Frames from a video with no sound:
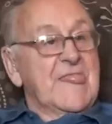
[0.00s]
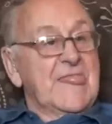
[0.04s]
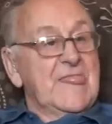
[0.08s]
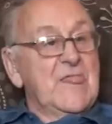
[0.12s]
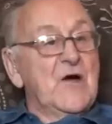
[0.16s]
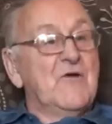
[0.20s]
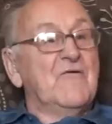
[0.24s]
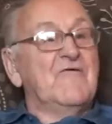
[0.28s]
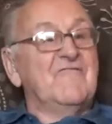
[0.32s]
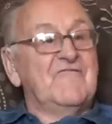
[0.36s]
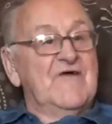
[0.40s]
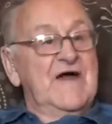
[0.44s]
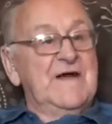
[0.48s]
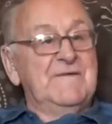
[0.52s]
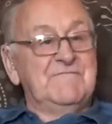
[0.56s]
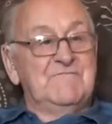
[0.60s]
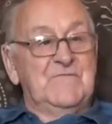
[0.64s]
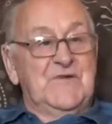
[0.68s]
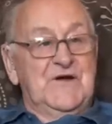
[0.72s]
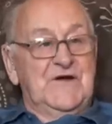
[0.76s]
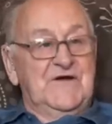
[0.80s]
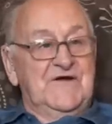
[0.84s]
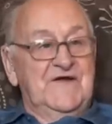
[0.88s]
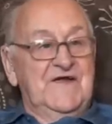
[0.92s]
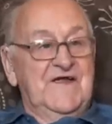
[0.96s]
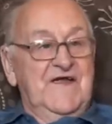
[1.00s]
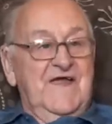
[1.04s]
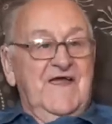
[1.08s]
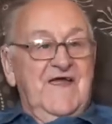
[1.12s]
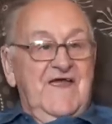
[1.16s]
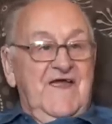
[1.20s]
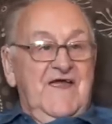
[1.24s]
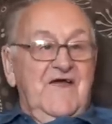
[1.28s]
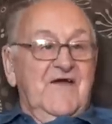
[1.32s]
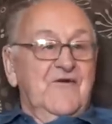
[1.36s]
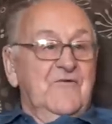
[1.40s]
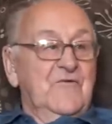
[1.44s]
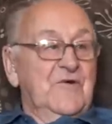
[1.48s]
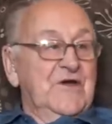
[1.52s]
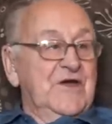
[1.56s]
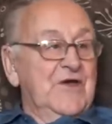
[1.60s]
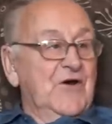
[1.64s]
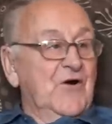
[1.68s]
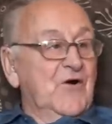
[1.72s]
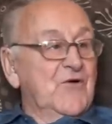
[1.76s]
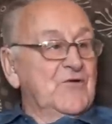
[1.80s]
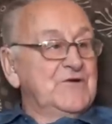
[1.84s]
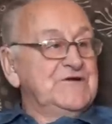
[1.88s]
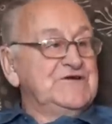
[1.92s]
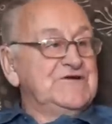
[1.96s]
November, we
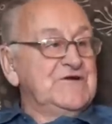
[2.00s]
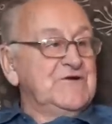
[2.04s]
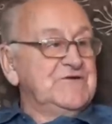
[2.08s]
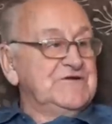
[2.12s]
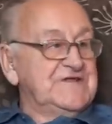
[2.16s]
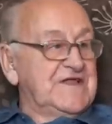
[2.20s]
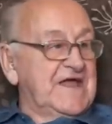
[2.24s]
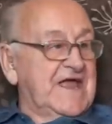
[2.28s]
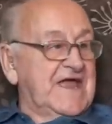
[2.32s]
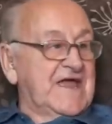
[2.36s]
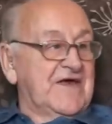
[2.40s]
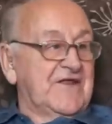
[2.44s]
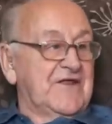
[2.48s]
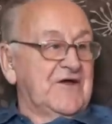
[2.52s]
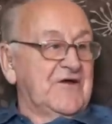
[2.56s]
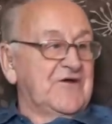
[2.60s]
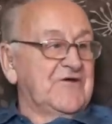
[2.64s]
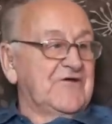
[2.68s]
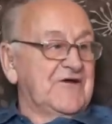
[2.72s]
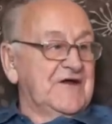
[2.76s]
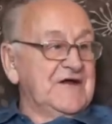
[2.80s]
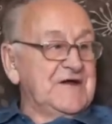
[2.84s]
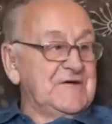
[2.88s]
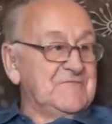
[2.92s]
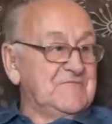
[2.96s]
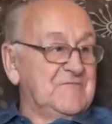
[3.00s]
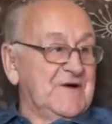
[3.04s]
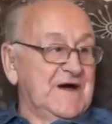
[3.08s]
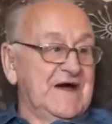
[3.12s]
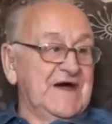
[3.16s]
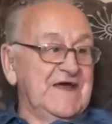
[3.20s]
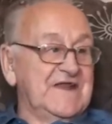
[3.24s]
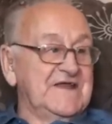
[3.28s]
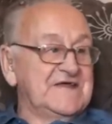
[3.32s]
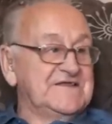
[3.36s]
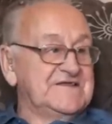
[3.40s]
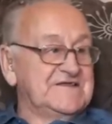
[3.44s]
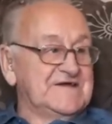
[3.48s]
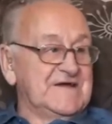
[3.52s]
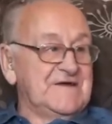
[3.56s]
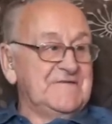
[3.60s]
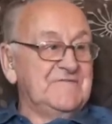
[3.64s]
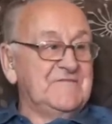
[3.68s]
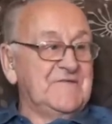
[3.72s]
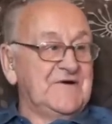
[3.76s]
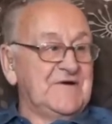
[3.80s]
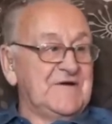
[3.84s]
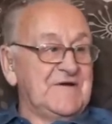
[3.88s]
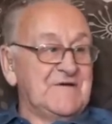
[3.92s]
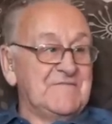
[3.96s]
always used to get a great pile of
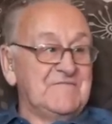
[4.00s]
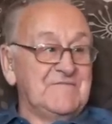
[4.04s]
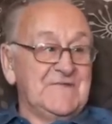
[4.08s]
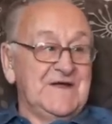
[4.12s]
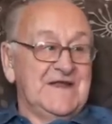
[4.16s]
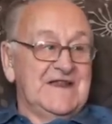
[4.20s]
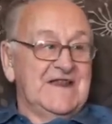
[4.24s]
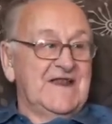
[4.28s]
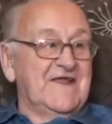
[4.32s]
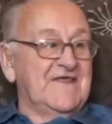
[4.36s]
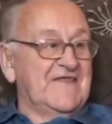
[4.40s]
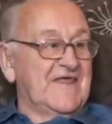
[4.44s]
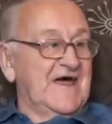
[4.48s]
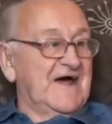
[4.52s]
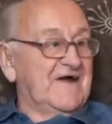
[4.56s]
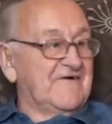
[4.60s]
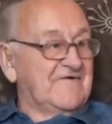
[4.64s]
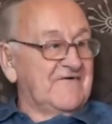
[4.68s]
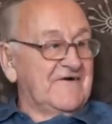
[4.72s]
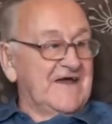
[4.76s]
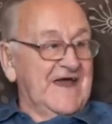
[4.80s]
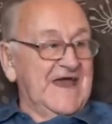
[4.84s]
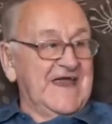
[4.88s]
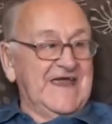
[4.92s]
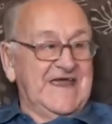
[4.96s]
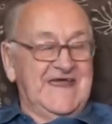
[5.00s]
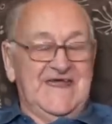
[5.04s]
timber in the middle of that wreck.